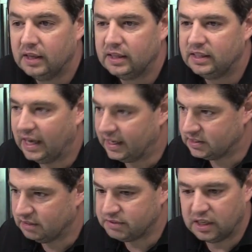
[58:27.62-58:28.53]
Yes,
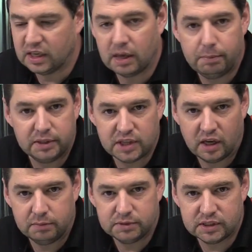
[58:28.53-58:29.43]
I've done it a couple of
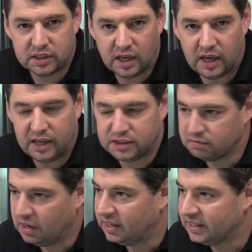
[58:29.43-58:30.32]
times. Uh, it's
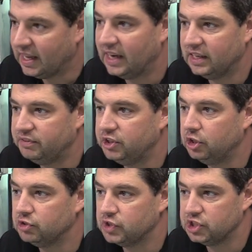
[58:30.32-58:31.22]
around, again, if you
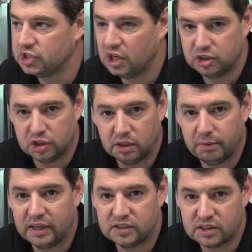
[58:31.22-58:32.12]
use the search on the
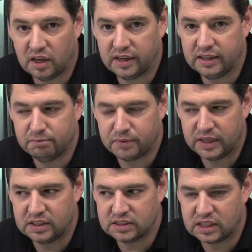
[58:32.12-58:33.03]
main site,
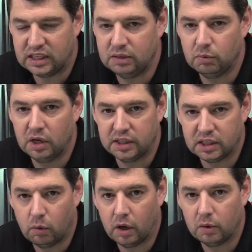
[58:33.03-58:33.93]
things are keyworded
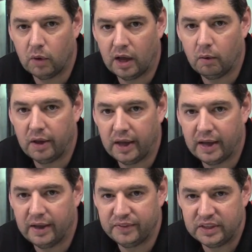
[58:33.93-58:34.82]
quite well,
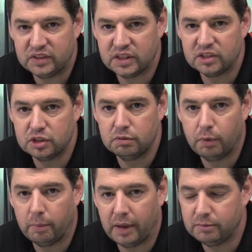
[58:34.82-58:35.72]
uh, and these things do
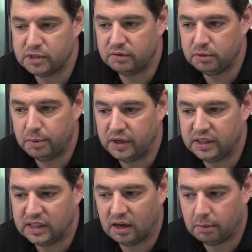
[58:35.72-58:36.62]
pop up. So if you put
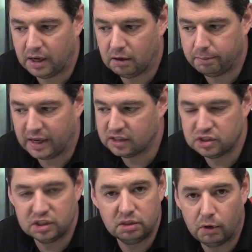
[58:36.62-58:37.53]
in there about
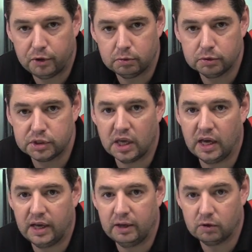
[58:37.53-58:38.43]
packaging your models,
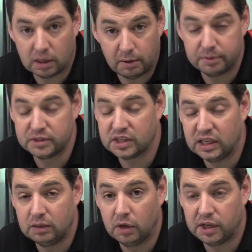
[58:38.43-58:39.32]
uh, it'll come up as a
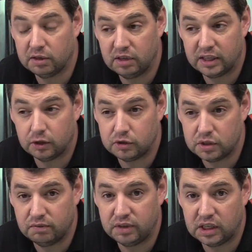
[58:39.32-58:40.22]
keyword, it will link you to
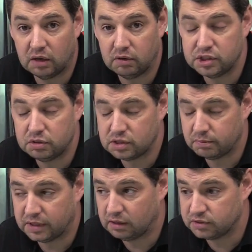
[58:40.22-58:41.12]
the video and do
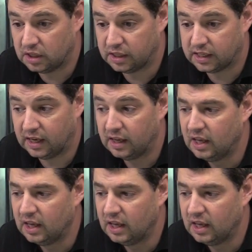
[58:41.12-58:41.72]
something else like it.